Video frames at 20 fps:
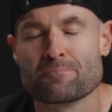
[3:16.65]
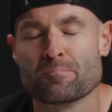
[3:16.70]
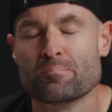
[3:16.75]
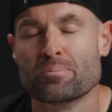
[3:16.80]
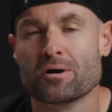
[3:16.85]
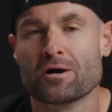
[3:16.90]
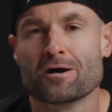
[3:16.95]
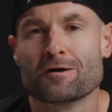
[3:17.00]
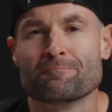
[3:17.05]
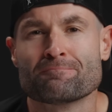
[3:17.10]

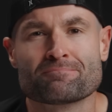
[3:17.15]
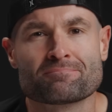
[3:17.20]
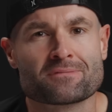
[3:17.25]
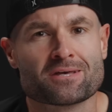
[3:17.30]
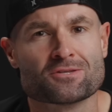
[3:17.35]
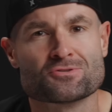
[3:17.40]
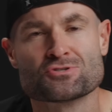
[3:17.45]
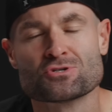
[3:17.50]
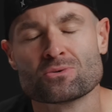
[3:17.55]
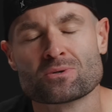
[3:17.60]
But I
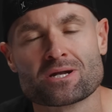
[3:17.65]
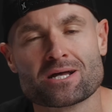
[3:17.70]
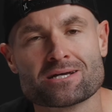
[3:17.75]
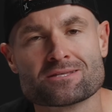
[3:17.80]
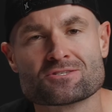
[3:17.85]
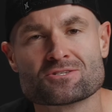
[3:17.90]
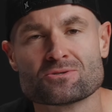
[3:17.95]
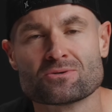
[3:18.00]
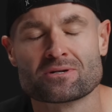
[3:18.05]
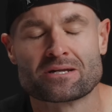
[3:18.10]
do what I
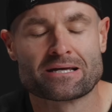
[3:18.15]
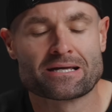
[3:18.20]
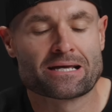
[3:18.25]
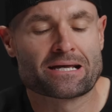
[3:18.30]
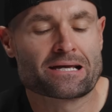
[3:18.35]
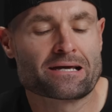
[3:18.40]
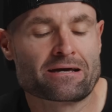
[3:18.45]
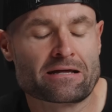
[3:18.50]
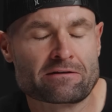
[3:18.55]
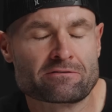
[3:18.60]
do and I got
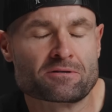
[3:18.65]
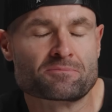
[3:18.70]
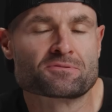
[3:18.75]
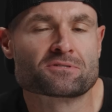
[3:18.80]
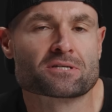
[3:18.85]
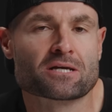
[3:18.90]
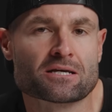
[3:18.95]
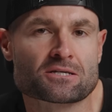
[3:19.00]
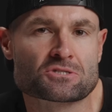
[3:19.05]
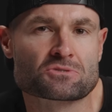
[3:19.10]
kind of
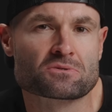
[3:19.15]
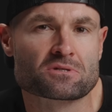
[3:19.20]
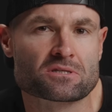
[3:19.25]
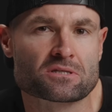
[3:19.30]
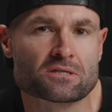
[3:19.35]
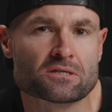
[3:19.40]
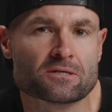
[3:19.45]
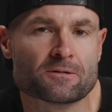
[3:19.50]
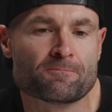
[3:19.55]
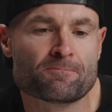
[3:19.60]
obsessed with
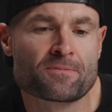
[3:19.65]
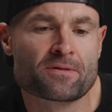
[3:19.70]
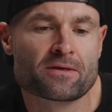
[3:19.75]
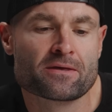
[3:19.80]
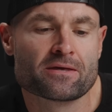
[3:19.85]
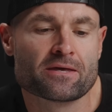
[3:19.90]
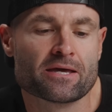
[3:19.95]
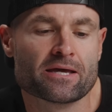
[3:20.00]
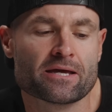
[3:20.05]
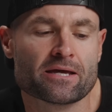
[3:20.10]
it.
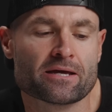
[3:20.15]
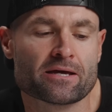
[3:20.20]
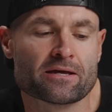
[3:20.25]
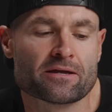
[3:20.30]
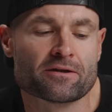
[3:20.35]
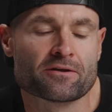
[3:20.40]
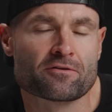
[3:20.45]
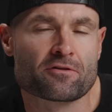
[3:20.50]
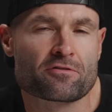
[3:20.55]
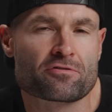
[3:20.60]

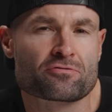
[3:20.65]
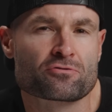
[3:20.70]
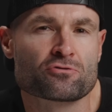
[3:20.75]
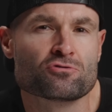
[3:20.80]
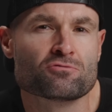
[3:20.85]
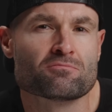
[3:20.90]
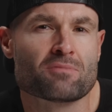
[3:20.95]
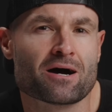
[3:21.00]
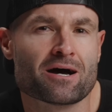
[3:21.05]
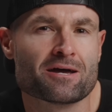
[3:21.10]
And through
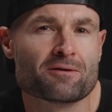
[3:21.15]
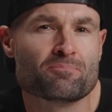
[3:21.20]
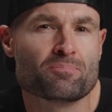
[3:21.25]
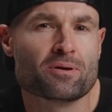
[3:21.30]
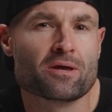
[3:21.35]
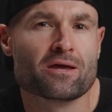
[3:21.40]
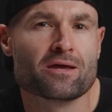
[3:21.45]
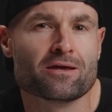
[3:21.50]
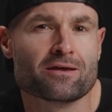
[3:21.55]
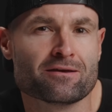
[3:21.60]
my
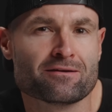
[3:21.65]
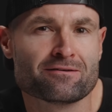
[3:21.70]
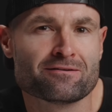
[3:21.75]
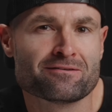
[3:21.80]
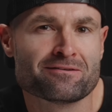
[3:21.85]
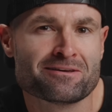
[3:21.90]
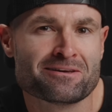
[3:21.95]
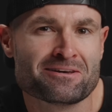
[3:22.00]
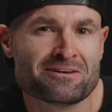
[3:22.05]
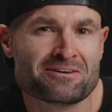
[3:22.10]
pain
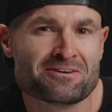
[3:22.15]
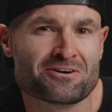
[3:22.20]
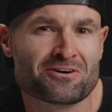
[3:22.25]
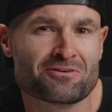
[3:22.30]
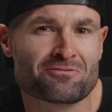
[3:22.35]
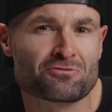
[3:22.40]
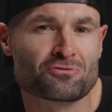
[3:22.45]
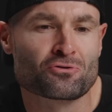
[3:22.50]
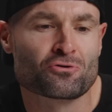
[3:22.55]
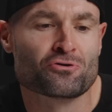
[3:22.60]

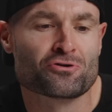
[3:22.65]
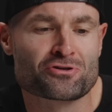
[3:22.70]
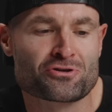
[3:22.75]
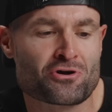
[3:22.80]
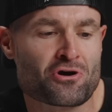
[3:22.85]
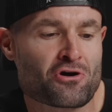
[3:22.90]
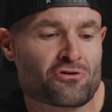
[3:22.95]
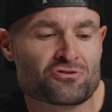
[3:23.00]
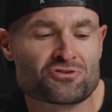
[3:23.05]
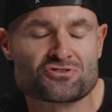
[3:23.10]
of learning
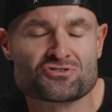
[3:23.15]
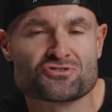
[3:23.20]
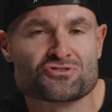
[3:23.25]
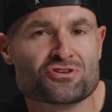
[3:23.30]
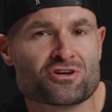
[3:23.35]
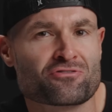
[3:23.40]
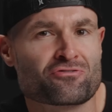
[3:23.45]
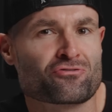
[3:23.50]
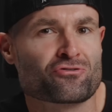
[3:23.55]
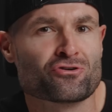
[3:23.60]
all these
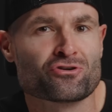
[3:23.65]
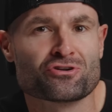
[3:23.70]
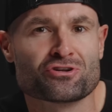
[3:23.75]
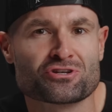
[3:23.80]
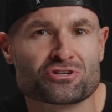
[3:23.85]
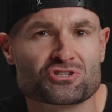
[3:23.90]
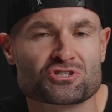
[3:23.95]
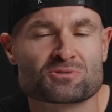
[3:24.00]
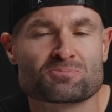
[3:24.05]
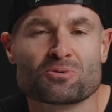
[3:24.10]
different
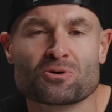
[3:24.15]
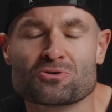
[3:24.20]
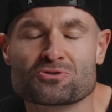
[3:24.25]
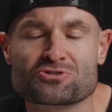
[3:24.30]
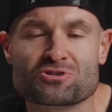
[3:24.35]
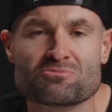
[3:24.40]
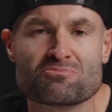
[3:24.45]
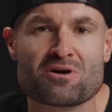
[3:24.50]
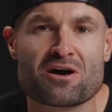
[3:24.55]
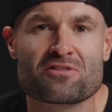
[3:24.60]

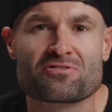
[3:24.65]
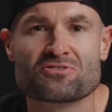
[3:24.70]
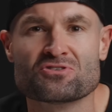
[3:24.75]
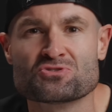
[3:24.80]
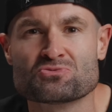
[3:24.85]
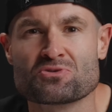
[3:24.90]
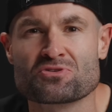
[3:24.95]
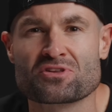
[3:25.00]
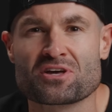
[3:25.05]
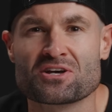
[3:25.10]
exposure methods
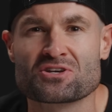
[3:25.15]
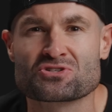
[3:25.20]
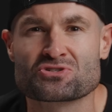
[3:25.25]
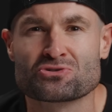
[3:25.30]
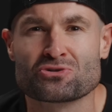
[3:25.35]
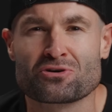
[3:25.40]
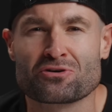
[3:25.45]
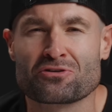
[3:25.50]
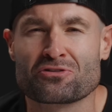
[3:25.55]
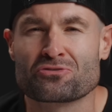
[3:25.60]
with
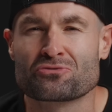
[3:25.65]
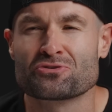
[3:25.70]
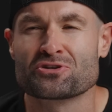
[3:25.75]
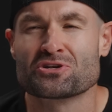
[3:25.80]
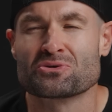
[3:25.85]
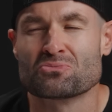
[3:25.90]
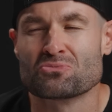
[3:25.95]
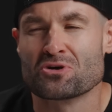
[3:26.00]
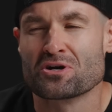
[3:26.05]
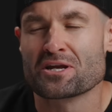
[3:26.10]
SLOG3
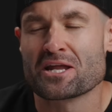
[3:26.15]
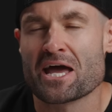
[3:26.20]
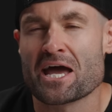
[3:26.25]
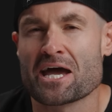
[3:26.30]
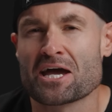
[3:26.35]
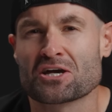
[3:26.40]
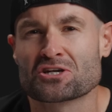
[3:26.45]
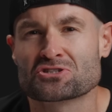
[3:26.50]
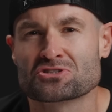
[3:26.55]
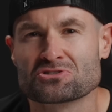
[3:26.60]
and what
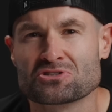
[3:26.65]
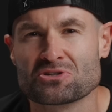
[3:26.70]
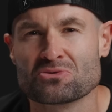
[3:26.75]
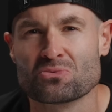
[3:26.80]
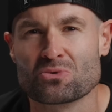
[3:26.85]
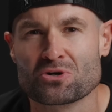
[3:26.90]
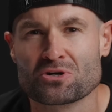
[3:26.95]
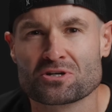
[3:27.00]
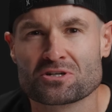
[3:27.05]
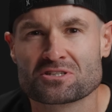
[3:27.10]
actually
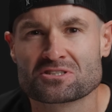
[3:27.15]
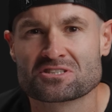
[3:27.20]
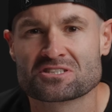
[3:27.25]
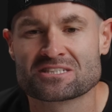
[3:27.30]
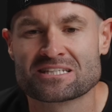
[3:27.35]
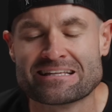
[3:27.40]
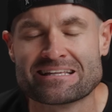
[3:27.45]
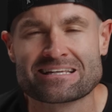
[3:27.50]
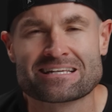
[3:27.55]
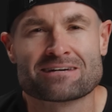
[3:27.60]
works,
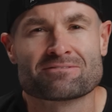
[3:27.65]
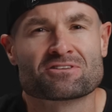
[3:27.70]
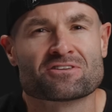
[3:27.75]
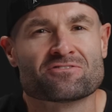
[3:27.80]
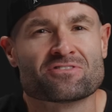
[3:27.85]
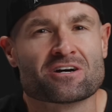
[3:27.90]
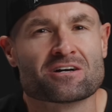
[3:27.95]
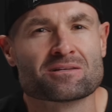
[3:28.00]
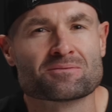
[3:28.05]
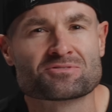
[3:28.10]
I think I've
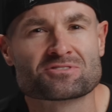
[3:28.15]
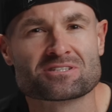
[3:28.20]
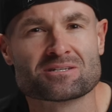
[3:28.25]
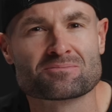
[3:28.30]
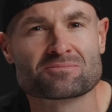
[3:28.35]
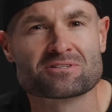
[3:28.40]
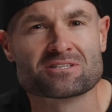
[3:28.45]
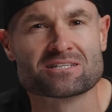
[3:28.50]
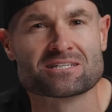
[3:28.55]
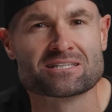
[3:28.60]
developed
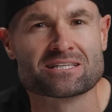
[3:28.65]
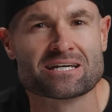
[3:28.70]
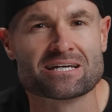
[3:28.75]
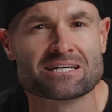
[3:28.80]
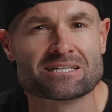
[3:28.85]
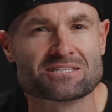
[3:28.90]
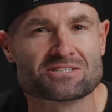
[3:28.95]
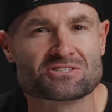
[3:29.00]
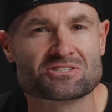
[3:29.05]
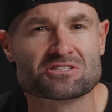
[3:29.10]
something that
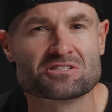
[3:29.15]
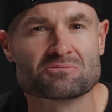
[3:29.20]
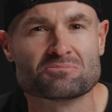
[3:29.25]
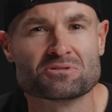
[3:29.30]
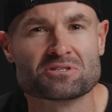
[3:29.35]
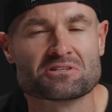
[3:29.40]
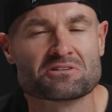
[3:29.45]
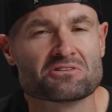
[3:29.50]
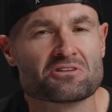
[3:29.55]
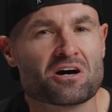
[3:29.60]
is going to
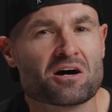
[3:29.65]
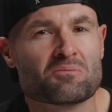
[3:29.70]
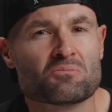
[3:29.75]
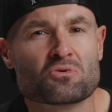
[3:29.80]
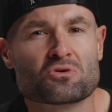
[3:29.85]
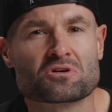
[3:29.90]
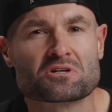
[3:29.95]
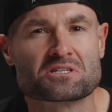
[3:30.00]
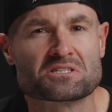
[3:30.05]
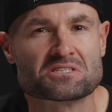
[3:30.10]
be a lot
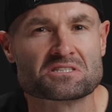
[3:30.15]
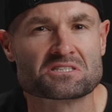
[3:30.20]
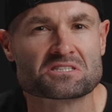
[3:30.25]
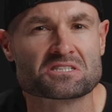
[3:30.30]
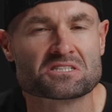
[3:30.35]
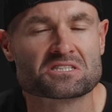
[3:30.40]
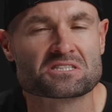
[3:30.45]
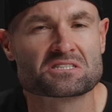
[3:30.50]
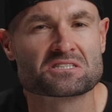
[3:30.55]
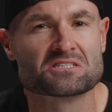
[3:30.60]
more
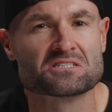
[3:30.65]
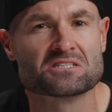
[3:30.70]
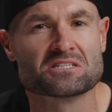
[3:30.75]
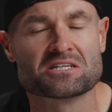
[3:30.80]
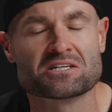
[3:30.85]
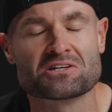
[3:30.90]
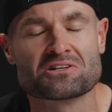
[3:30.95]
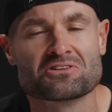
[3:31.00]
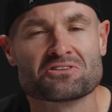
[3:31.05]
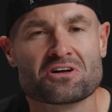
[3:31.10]
consistent
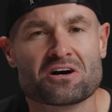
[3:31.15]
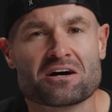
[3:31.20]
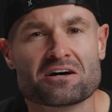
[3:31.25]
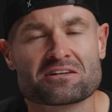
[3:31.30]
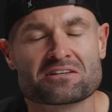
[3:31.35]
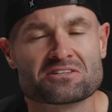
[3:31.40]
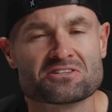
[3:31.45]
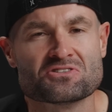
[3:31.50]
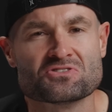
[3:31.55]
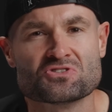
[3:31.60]
and a lot
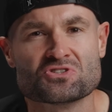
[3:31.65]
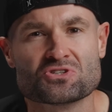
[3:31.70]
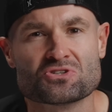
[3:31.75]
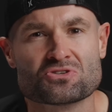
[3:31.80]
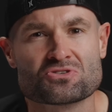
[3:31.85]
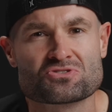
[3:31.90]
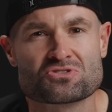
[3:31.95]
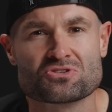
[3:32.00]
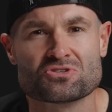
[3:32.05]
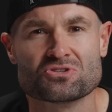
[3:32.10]
easier
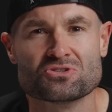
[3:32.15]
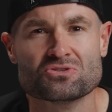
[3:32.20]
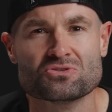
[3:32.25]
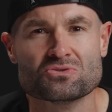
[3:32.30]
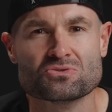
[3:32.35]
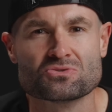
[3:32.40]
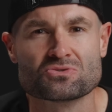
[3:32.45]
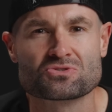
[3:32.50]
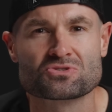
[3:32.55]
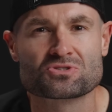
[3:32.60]
to
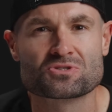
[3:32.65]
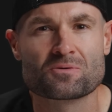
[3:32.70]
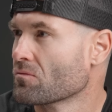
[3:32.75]
use.